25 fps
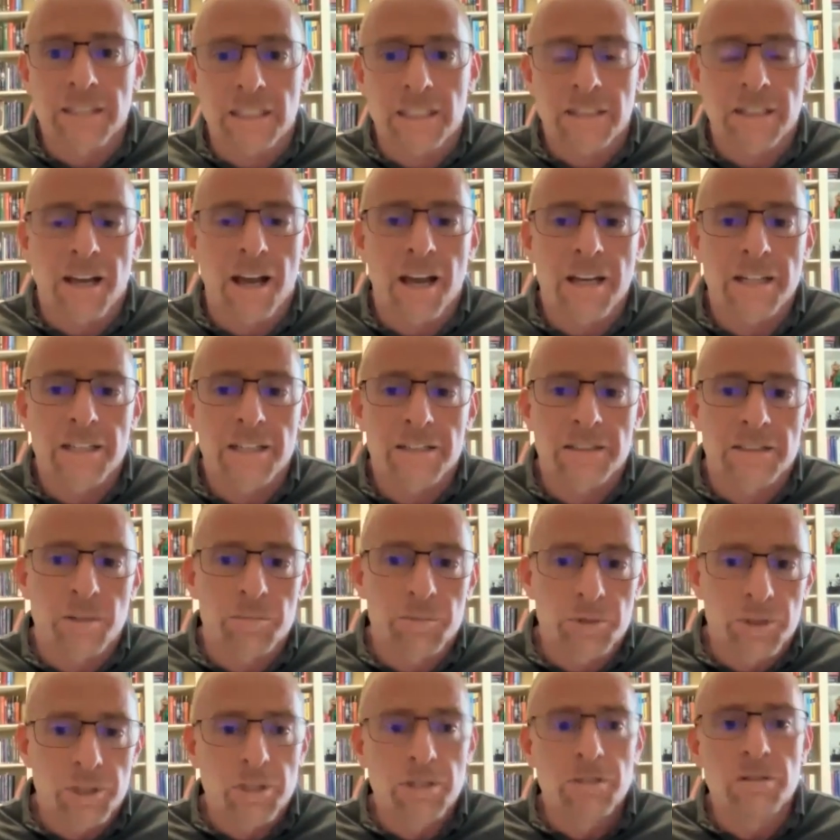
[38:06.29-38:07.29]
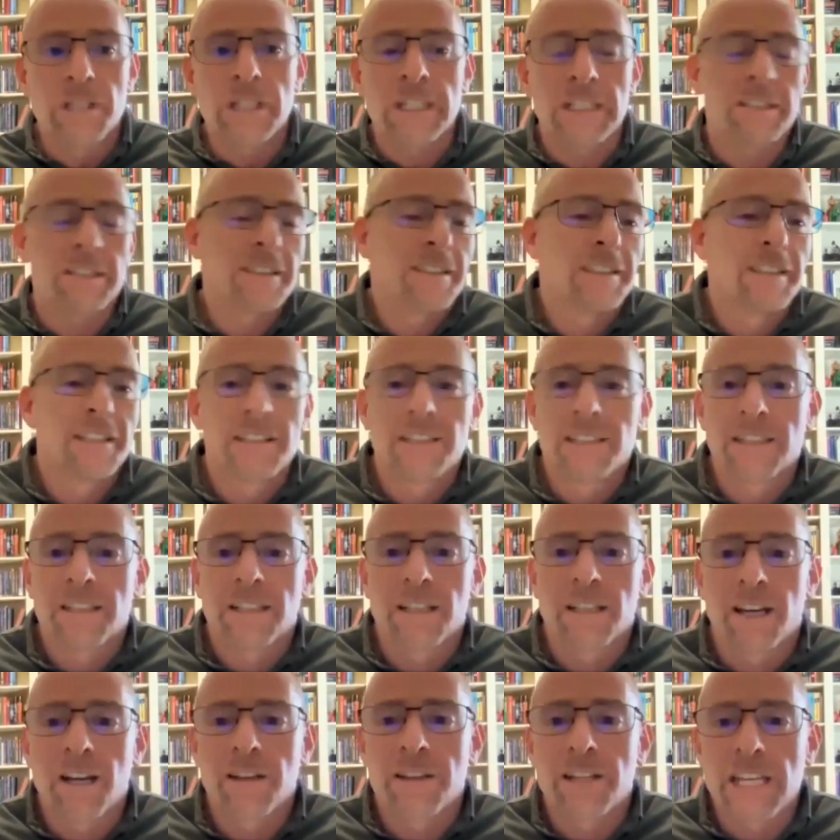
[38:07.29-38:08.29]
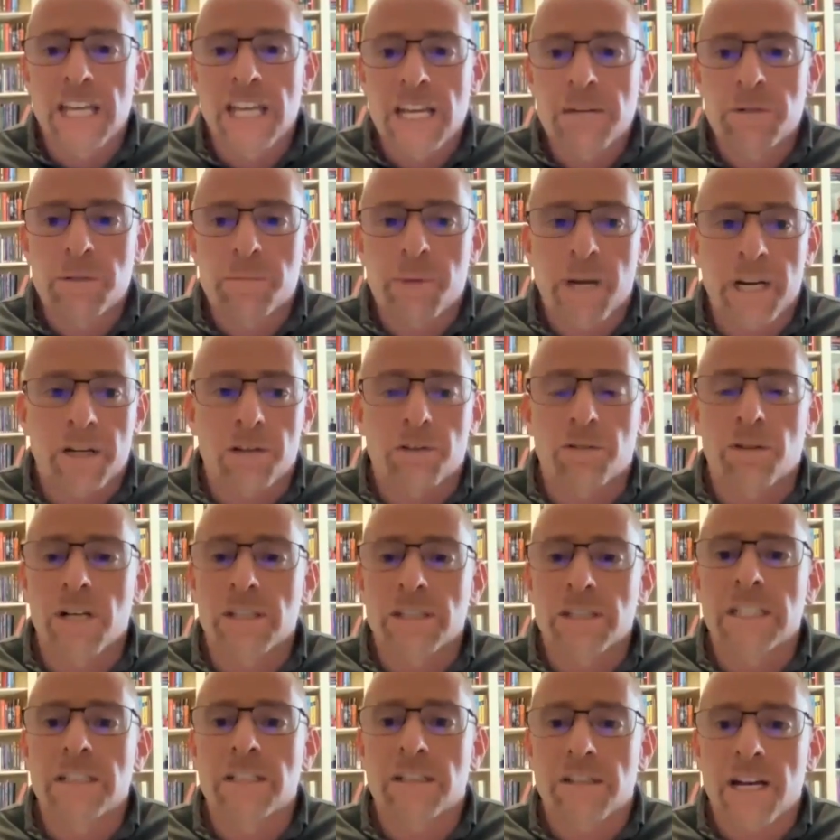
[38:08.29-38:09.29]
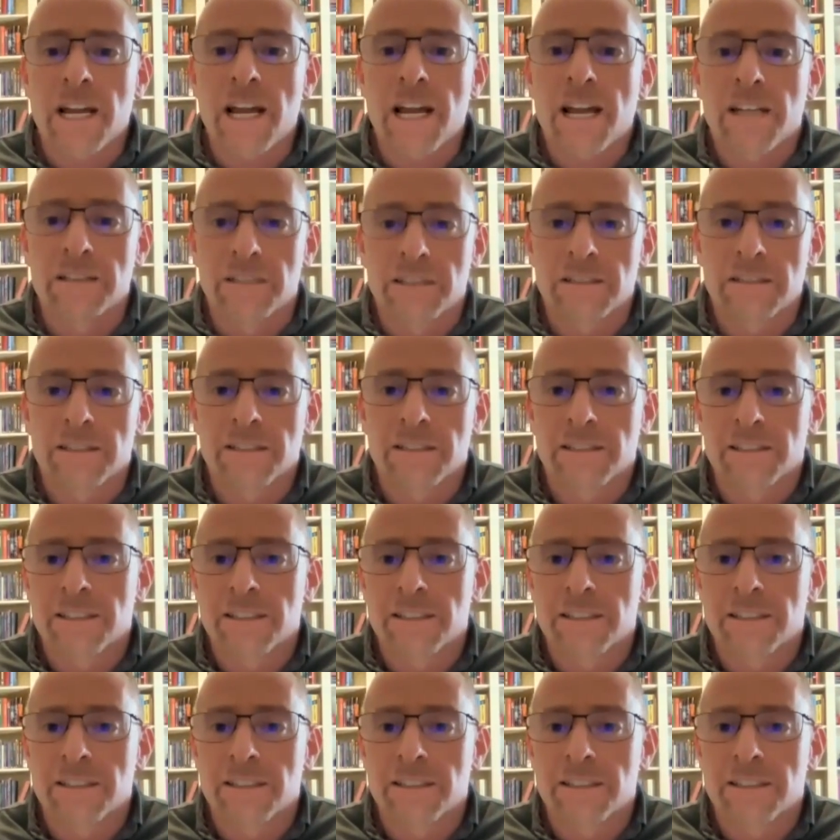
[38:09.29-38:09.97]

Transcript: That God is subduing uh, the enemy by crushing their heads,